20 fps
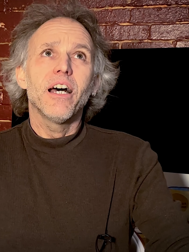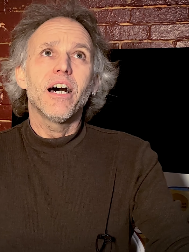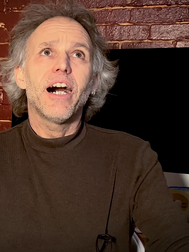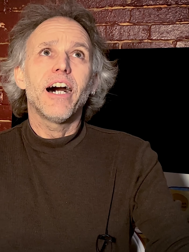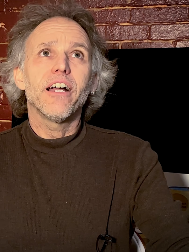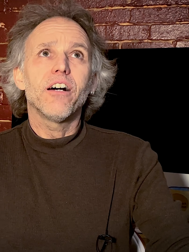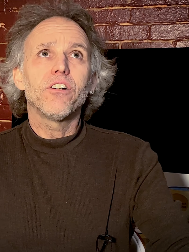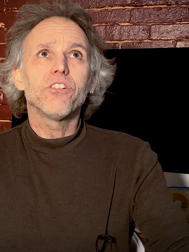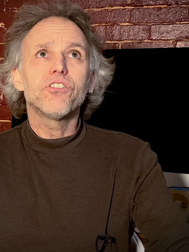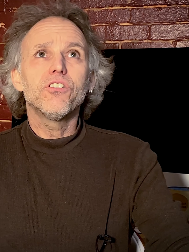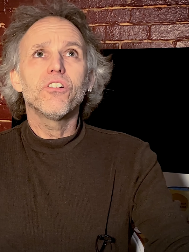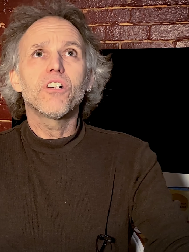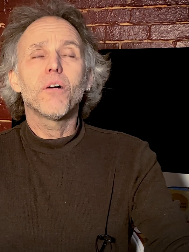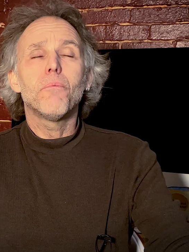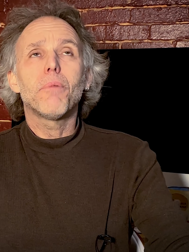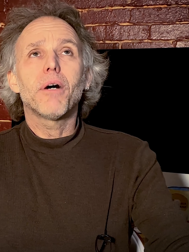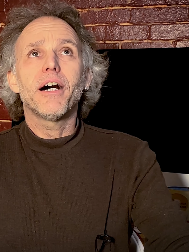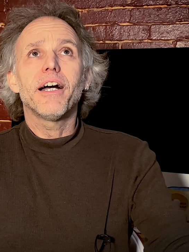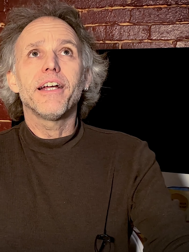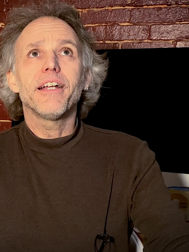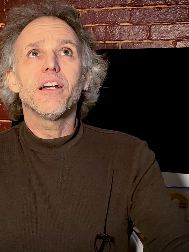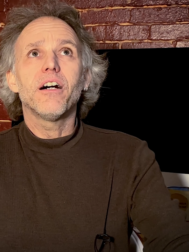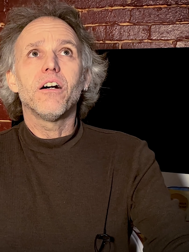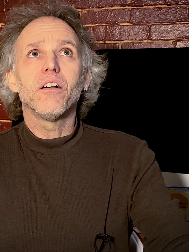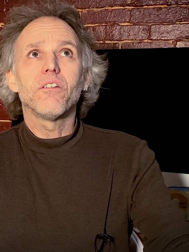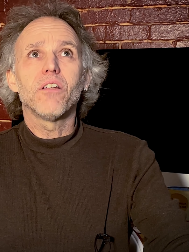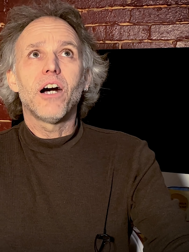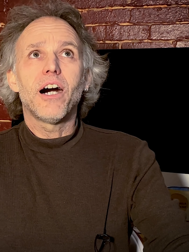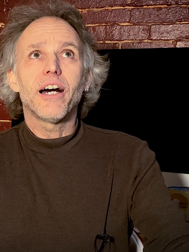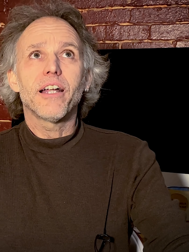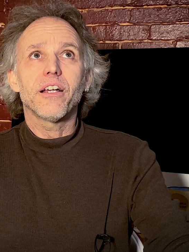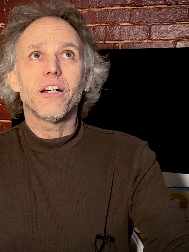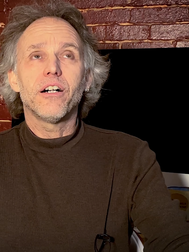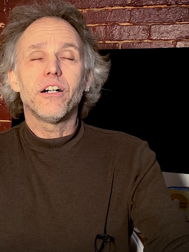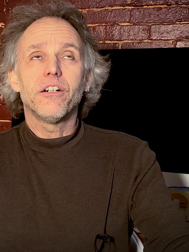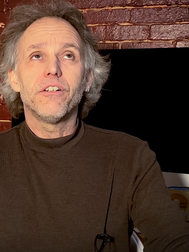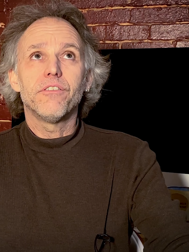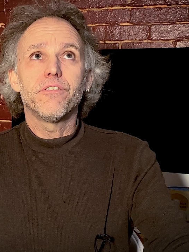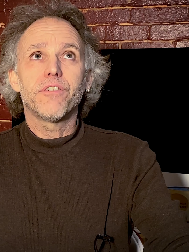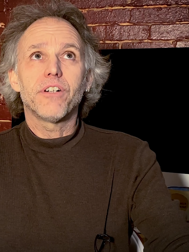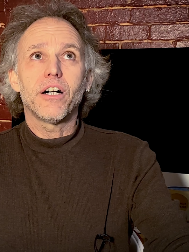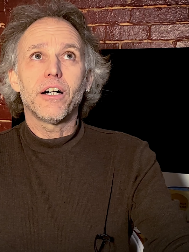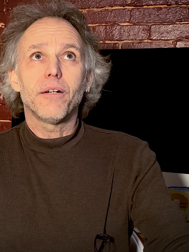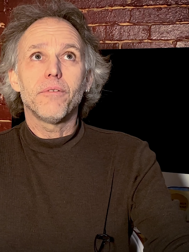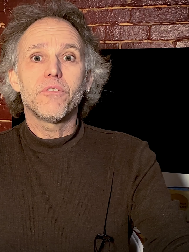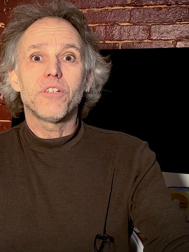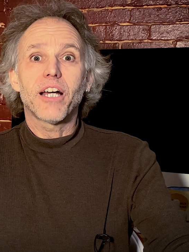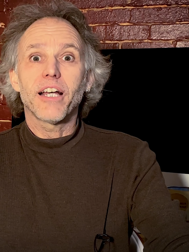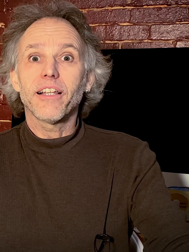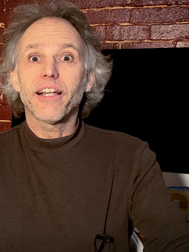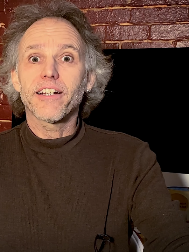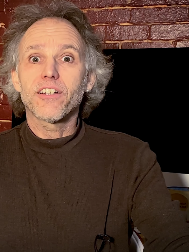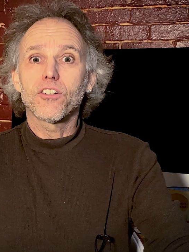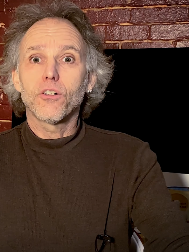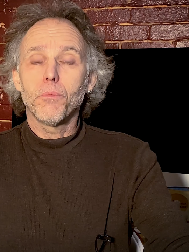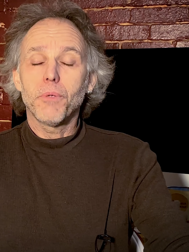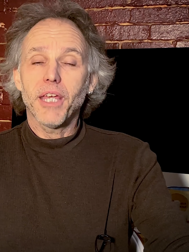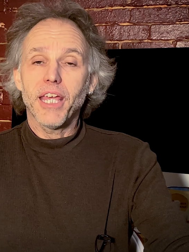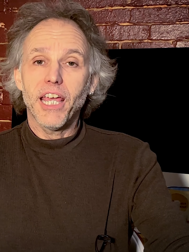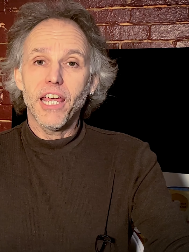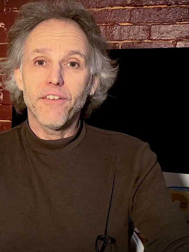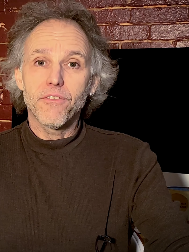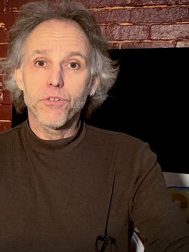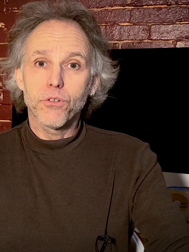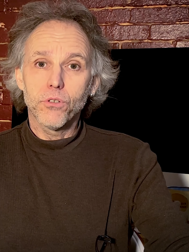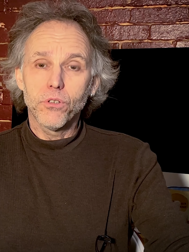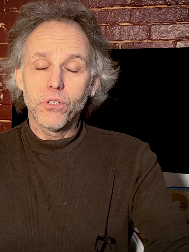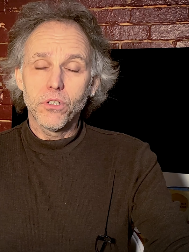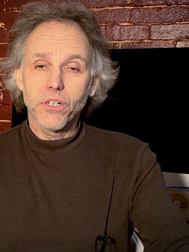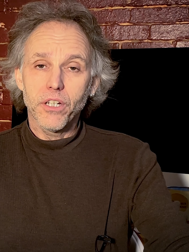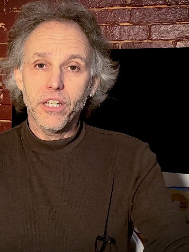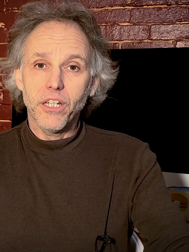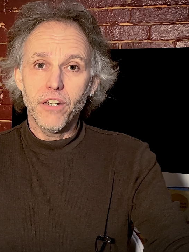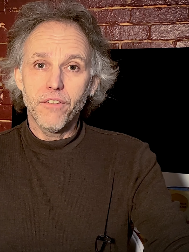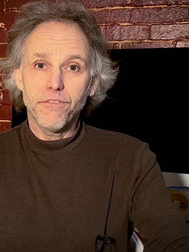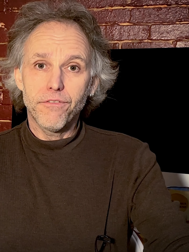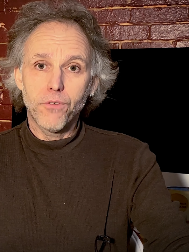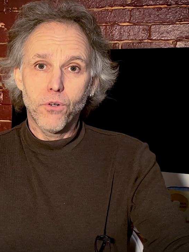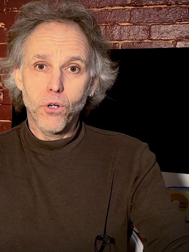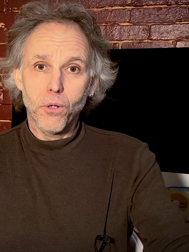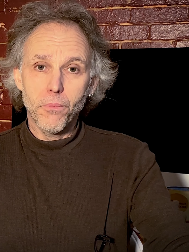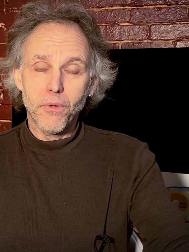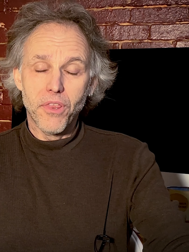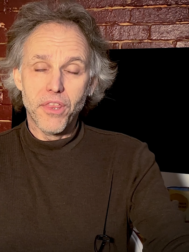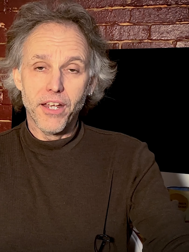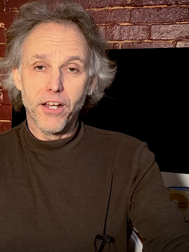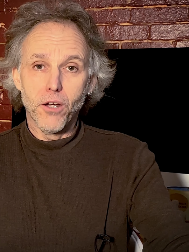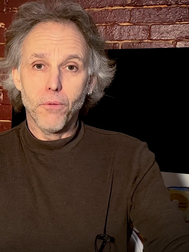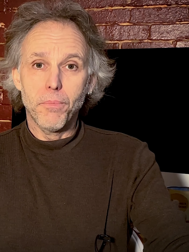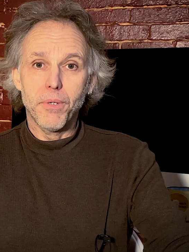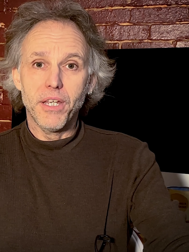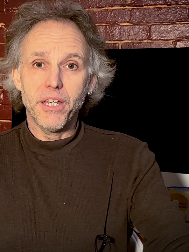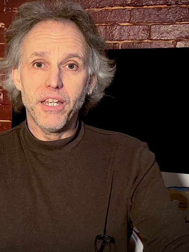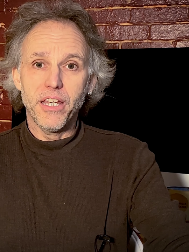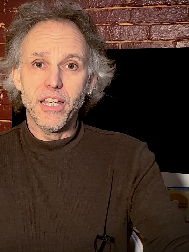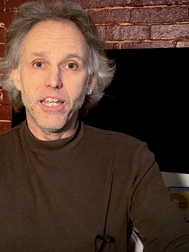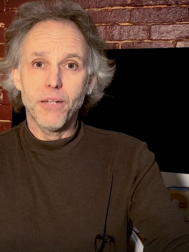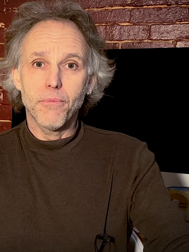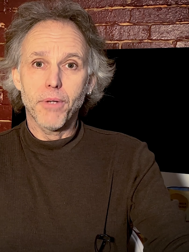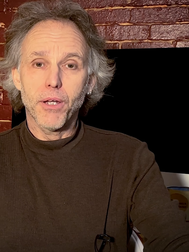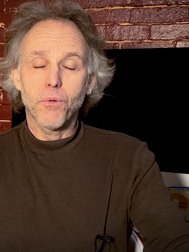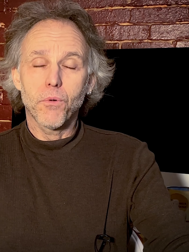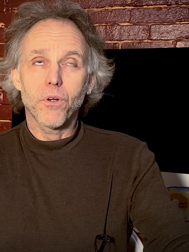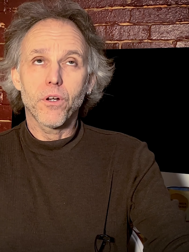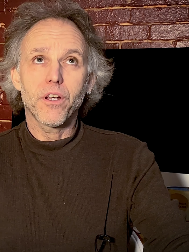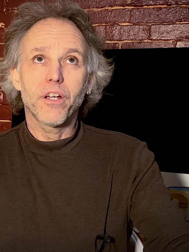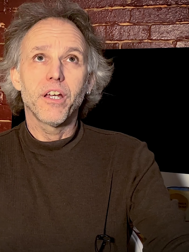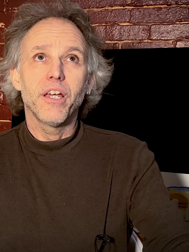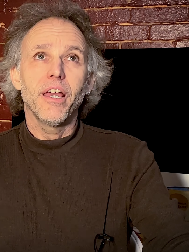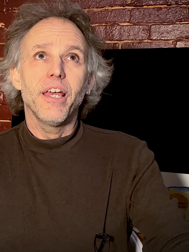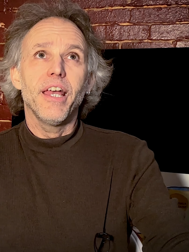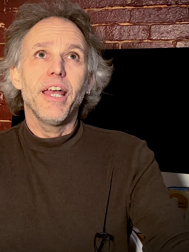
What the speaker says: I also combine a lot of dialectical behavioral informed therapy in my work,